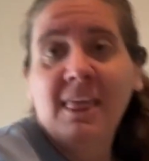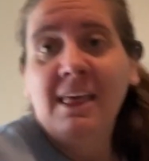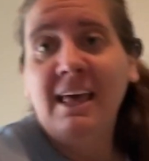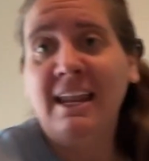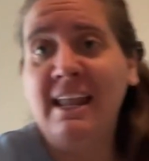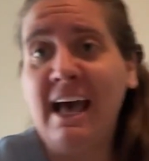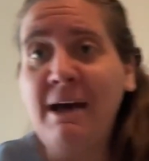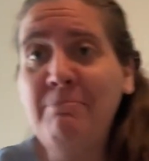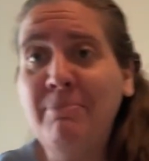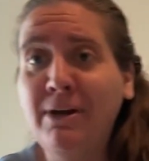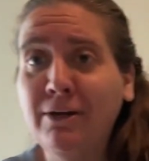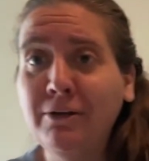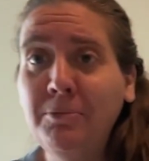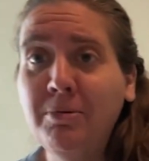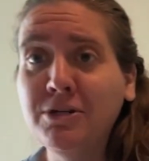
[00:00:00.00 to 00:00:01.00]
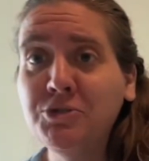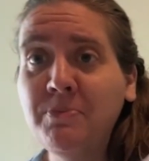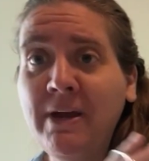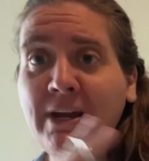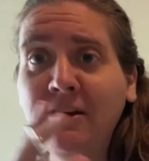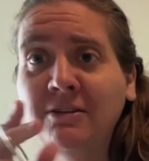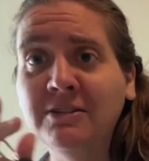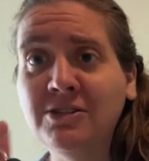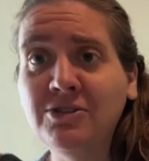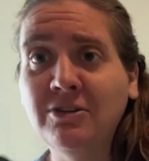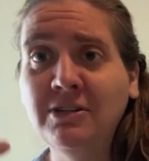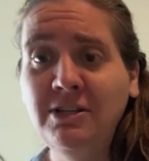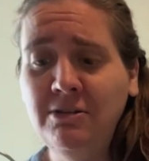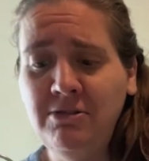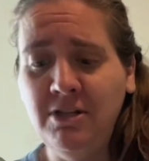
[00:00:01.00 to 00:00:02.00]
And I barely brushed my hair to start
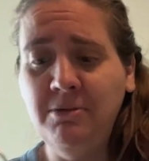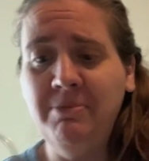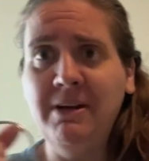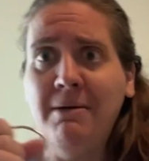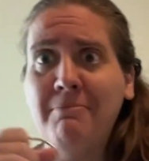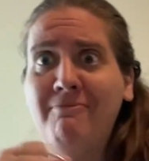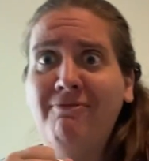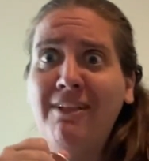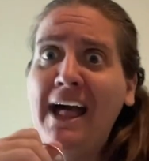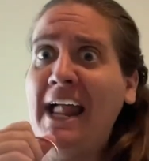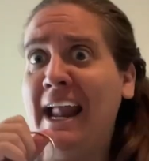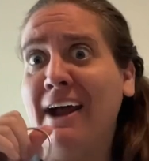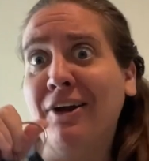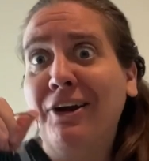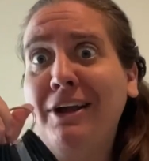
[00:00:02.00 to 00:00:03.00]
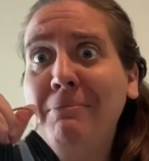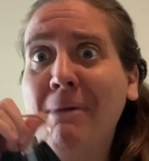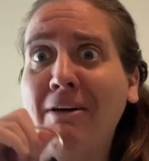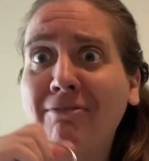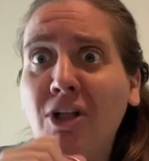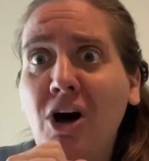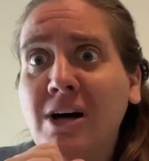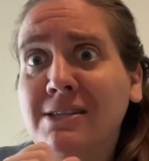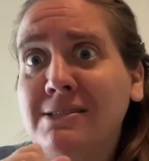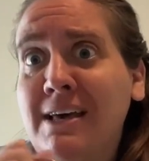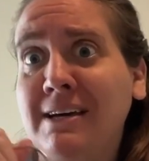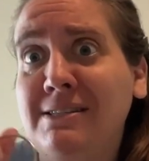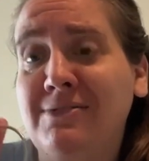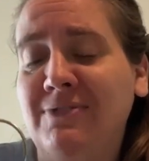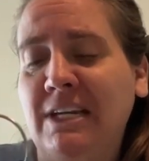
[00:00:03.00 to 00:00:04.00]
a YouTube, and I'm flat ironing my floss.
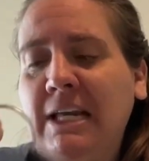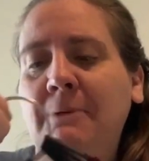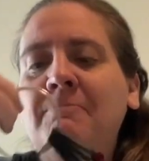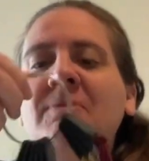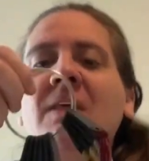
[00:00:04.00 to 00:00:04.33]
That's funny.